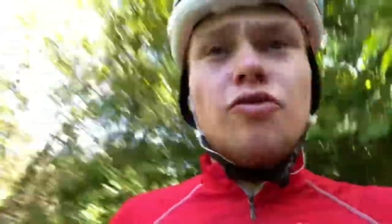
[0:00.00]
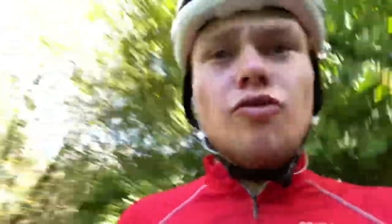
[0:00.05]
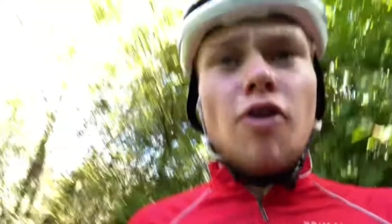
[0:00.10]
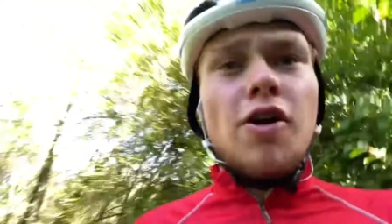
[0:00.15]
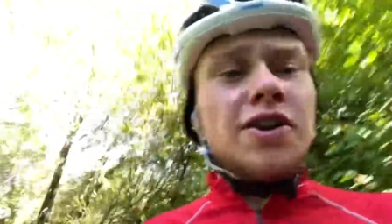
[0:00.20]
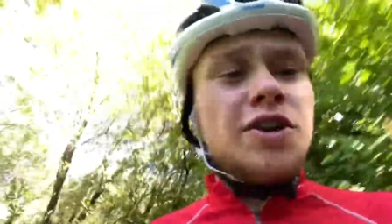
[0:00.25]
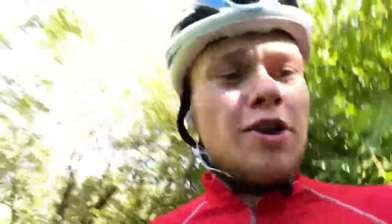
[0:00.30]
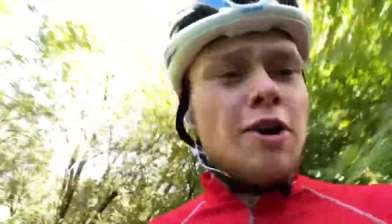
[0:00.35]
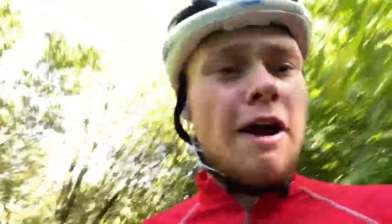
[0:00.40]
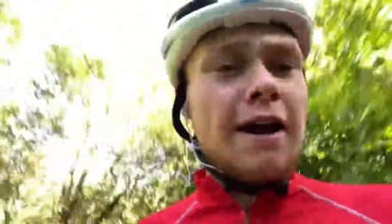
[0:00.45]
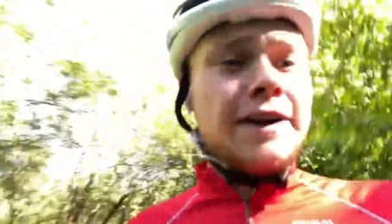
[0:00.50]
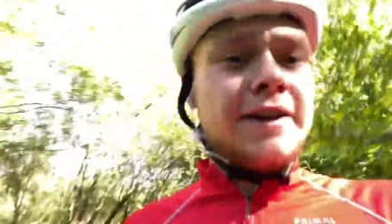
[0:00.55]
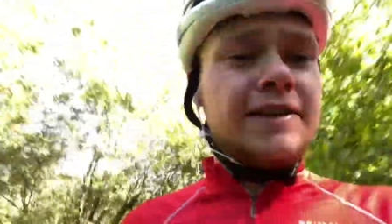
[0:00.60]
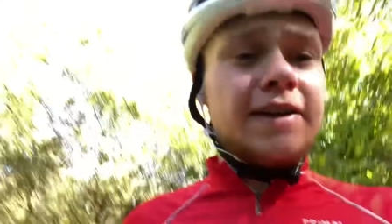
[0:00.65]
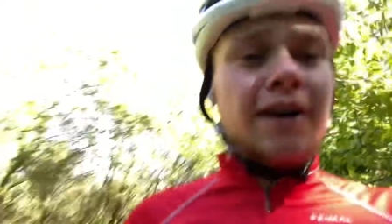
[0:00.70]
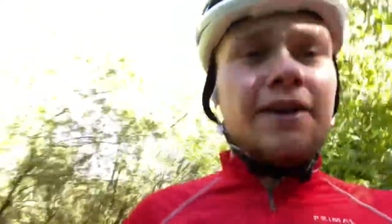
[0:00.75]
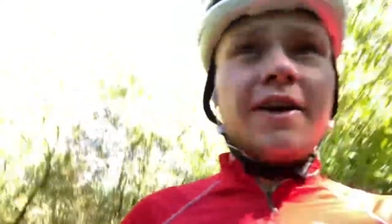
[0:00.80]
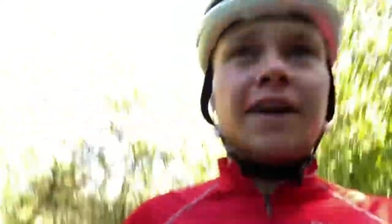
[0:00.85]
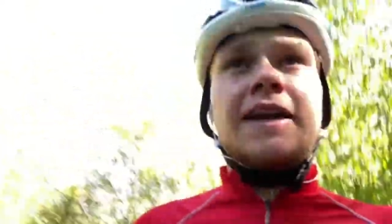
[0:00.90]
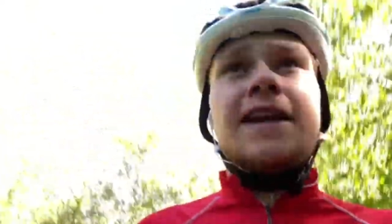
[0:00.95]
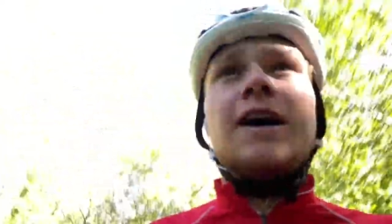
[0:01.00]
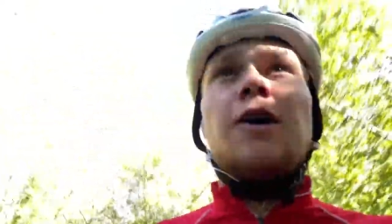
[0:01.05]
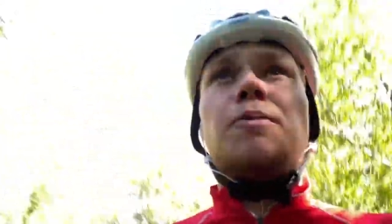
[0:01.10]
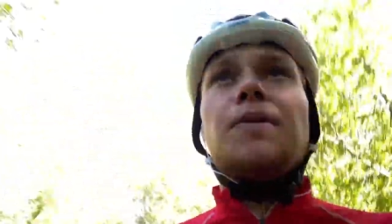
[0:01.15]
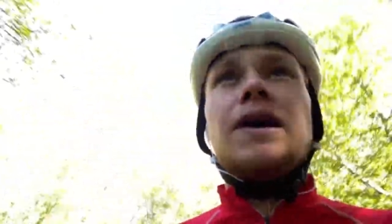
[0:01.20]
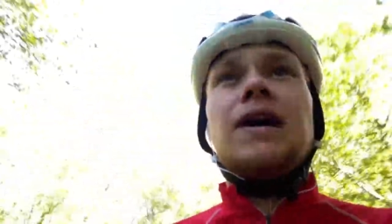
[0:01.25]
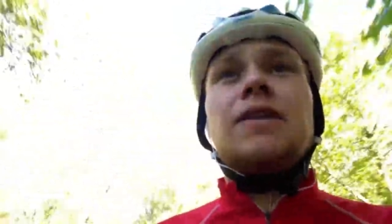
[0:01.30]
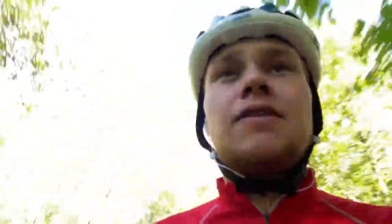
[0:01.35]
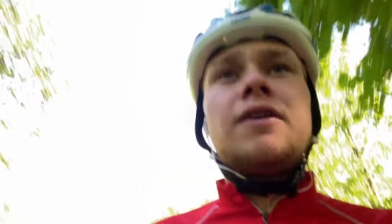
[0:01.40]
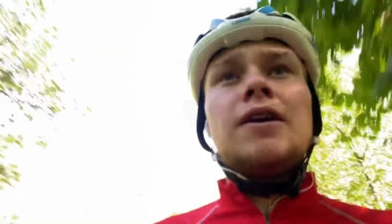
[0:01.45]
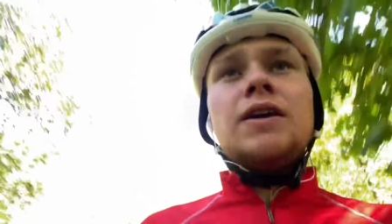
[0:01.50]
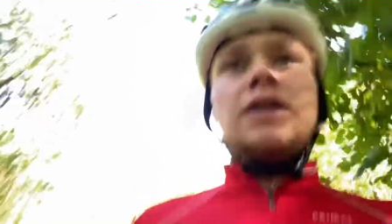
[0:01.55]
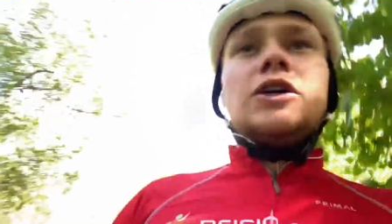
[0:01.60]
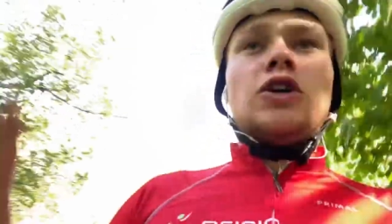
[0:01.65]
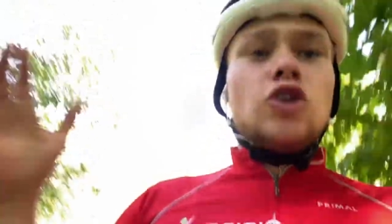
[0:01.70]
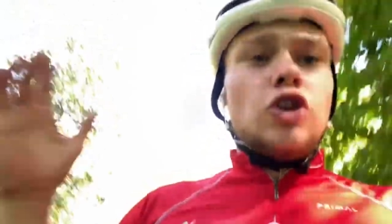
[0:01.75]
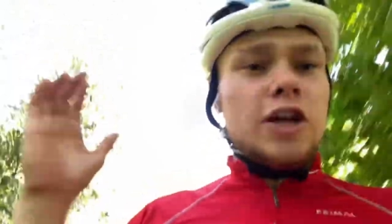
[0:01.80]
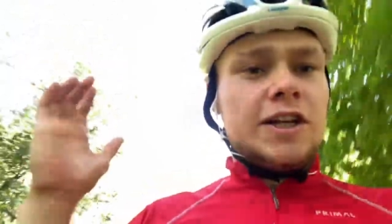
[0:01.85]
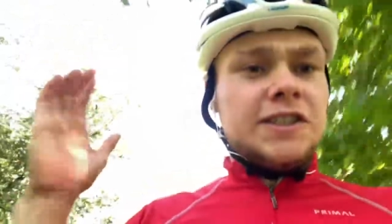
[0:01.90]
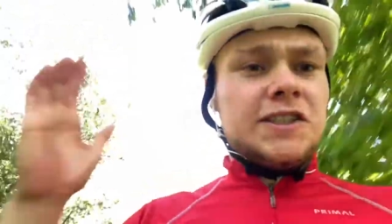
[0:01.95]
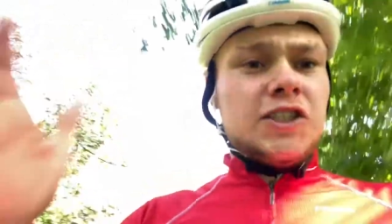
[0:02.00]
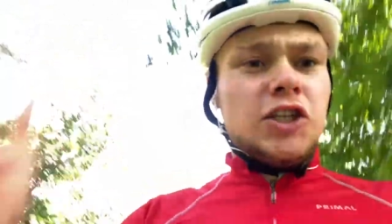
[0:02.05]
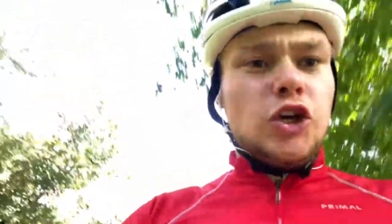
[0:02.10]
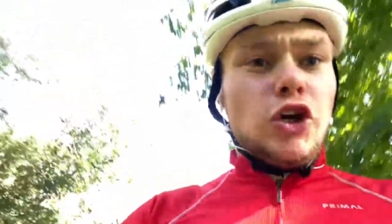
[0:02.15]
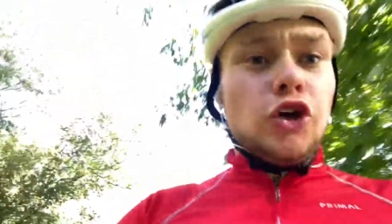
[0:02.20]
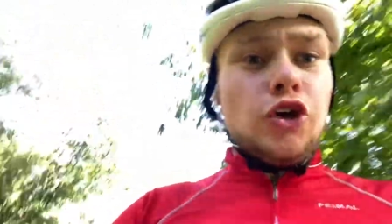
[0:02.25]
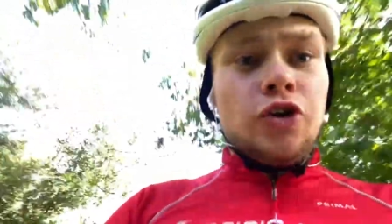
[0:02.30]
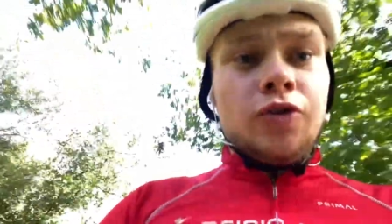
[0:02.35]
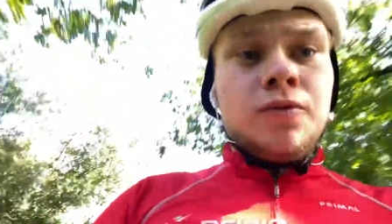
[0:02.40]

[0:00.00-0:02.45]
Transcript: ride no-handed down a canal path. Let's see it.